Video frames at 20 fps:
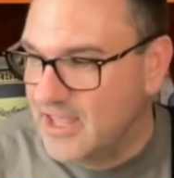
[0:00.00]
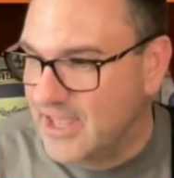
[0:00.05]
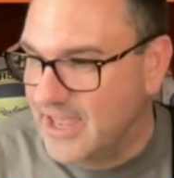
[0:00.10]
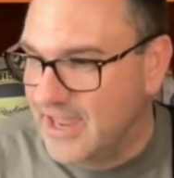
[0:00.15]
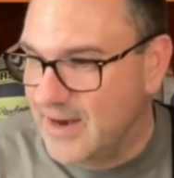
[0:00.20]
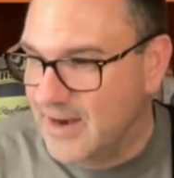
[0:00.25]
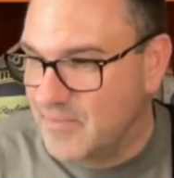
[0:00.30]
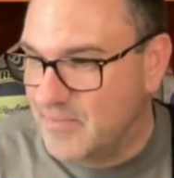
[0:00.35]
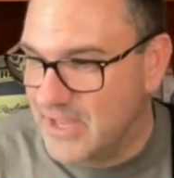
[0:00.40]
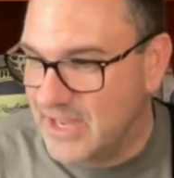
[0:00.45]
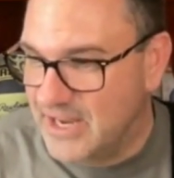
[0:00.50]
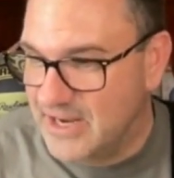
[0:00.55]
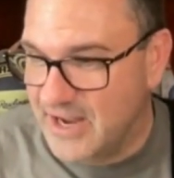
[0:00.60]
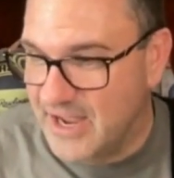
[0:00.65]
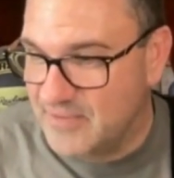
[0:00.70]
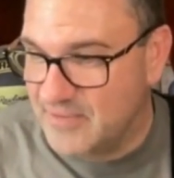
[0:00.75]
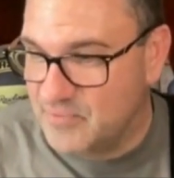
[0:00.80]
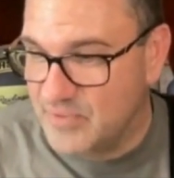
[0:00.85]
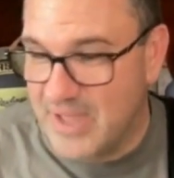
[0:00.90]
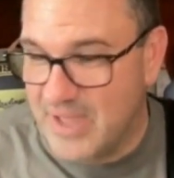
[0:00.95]
And
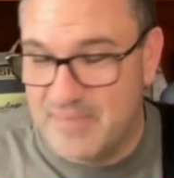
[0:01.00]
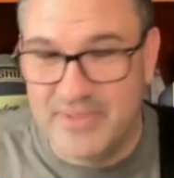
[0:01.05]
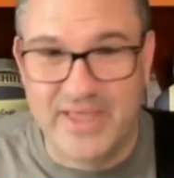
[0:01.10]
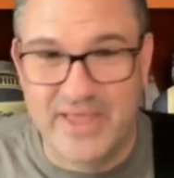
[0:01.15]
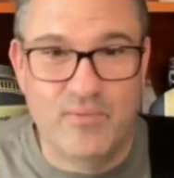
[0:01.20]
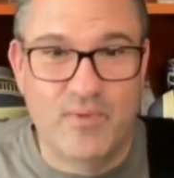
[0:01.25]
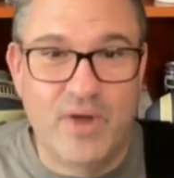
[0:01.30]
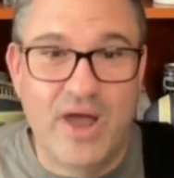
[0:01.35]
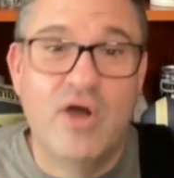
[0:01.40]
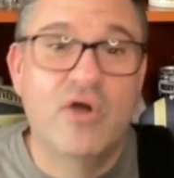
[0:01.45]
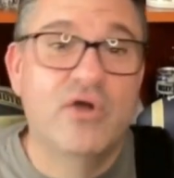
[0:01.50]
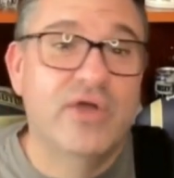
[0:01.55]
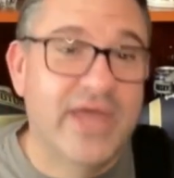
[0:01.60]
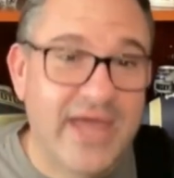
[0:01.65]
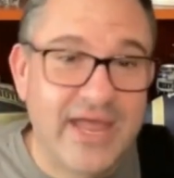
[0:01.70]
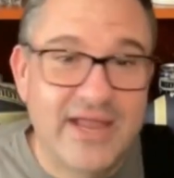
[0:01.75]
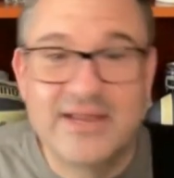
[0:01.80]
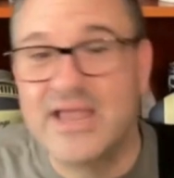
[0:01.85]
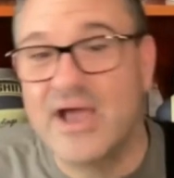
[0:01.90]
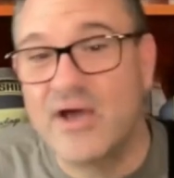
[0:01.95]
I'm like, wow,
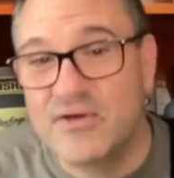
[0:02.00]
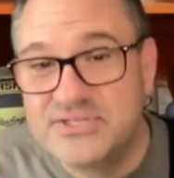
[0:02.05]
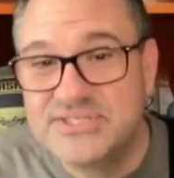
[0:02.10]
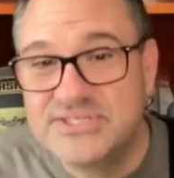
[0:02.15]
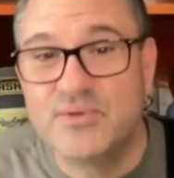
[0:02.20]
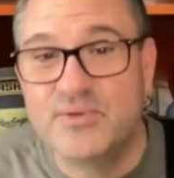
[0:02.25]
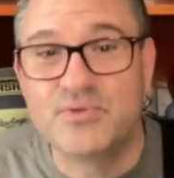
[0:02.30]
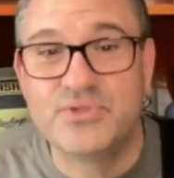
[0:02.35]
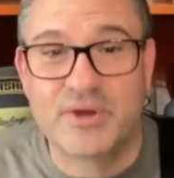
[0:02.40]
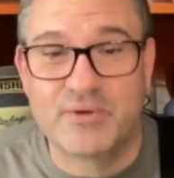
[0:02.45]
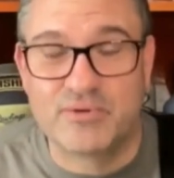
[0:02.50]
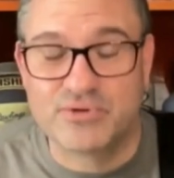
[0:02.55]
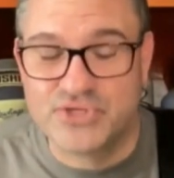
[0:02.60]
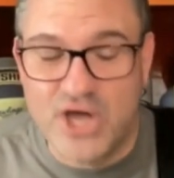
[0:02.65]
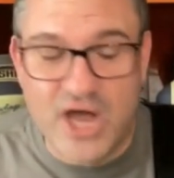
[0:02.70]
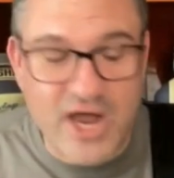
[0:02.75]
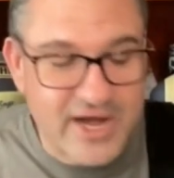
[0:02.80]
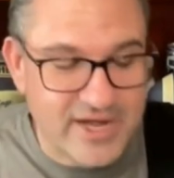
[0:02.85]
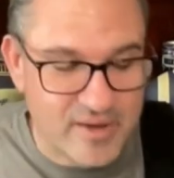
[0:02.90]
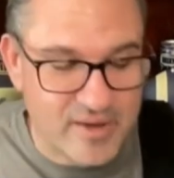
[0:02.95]
okay, now I see what they were
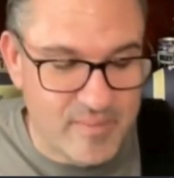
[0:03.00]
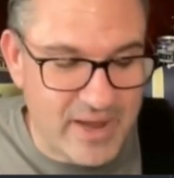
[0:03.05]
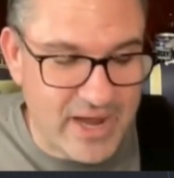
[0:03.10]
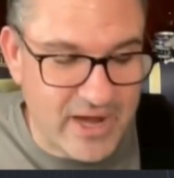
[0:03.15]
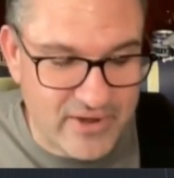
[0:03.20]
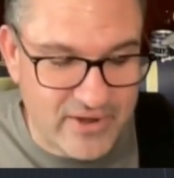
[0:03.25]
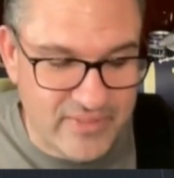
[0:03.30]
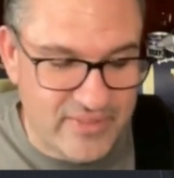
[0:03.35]
talking about.